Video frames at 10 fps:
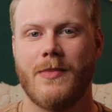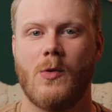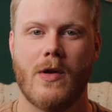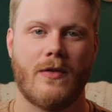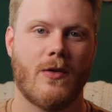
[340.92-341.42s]
can be
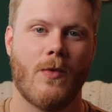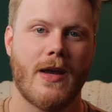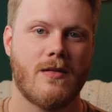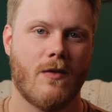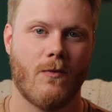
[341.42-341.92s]
one good
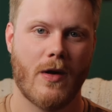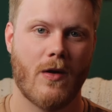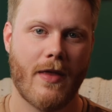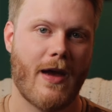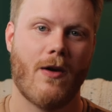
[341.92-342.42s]
way to avoid
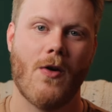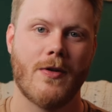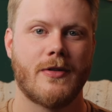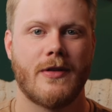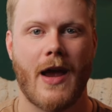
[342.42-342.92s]
all that
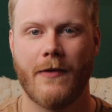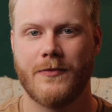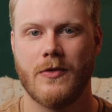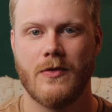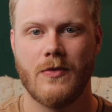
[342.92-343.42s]
harsh
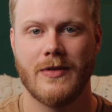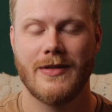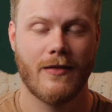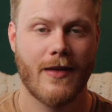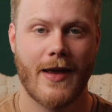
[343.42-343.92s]
afternoon
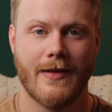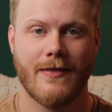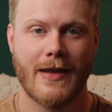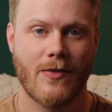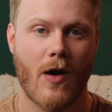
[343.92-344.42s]

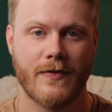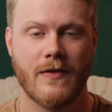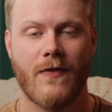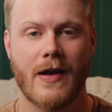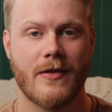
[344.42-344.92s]
sunlight that you
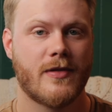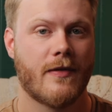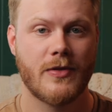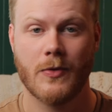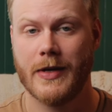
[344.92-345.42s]
often find
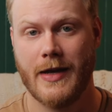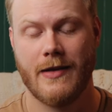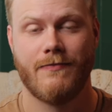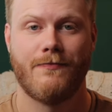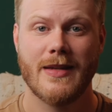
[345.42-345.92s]
yourself shooting in.
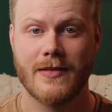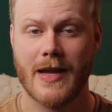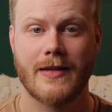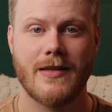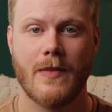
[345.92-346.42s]
This
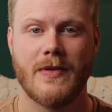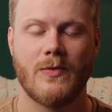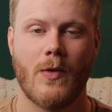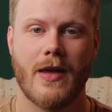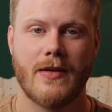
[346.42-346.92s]
next tip is
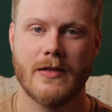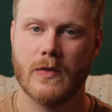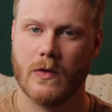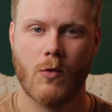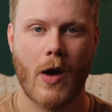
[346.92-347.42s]
one that does
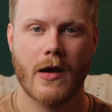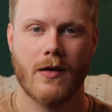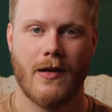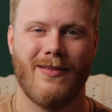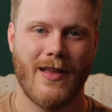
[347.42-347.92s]

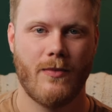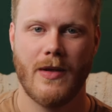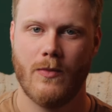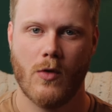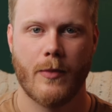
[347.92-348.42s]
require a little
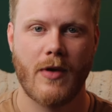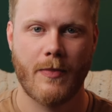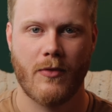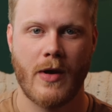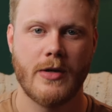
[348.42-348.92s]
bit more
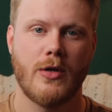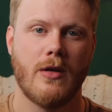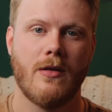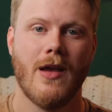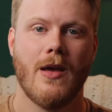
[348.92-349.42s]

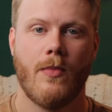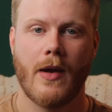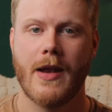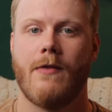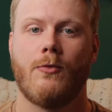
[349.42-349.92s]
preparation,
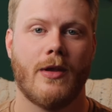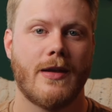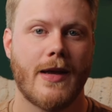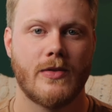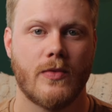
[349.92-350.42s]
but can have really
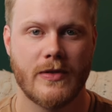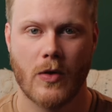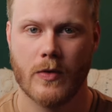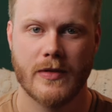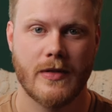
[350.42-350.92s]
nice
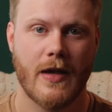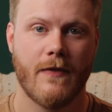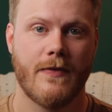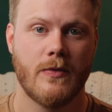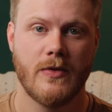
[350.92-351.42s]
results
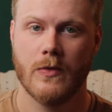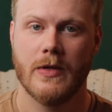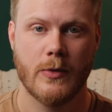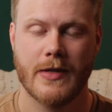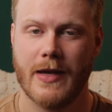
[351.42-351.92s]
if you do
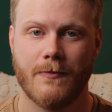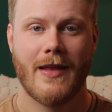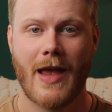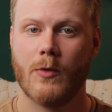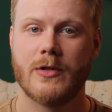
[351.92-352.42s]
use it.
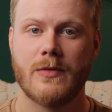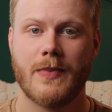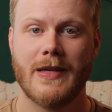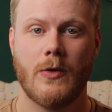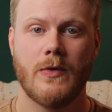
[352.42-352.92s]
And that would just
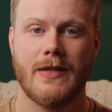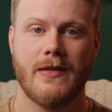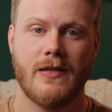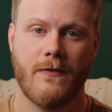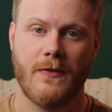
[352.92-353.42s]
be
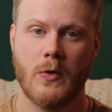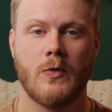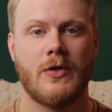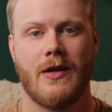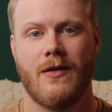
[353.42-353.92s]
using
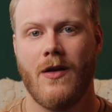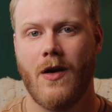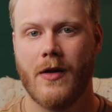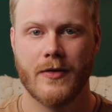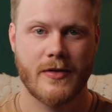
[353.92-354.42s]
diffusion
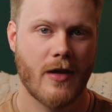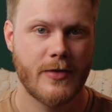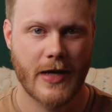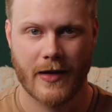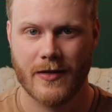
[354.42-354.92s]
on your
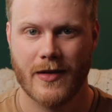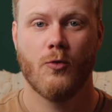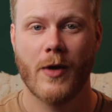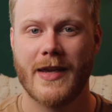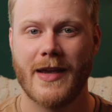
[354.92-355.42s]
subject.
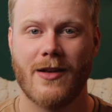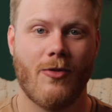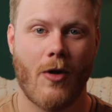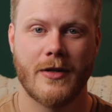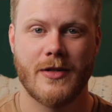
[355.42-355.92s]
Rigging a
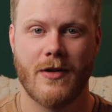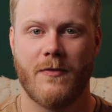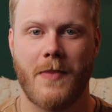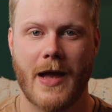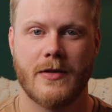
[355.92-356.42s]
large
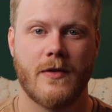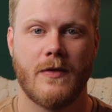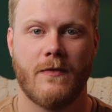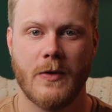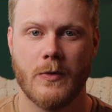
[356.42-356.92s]
enough patch of
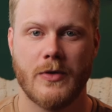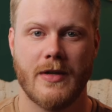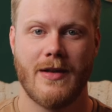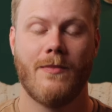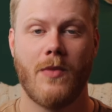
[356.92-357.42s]

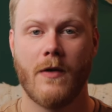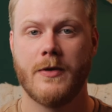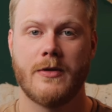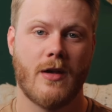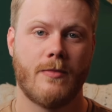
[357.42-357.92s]
diffusion above
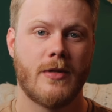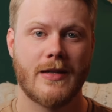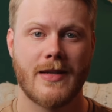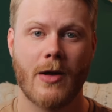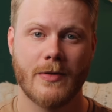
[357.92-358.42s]
your
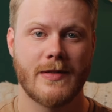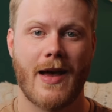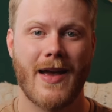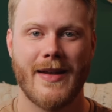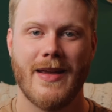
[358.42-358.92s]
subject
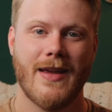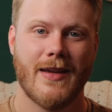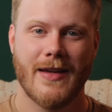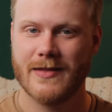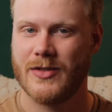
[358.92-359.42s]
outside
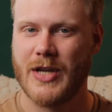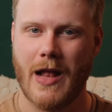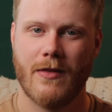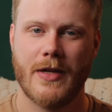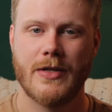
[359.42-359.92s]
is a
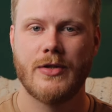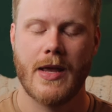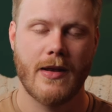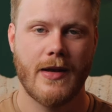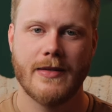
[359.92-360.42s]
challenge
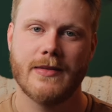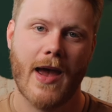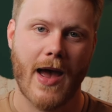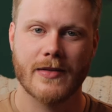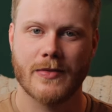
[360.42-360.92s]
and it is a
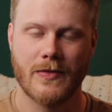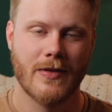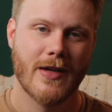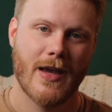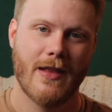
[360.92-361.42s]
hassle.
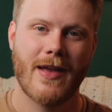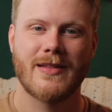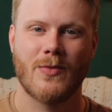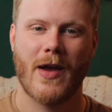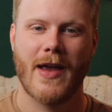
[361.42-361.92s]
And
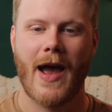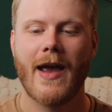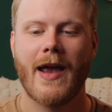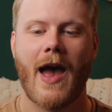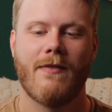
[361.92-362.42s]
that's why
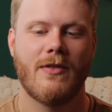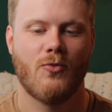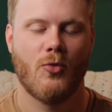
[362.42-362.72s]
I haven't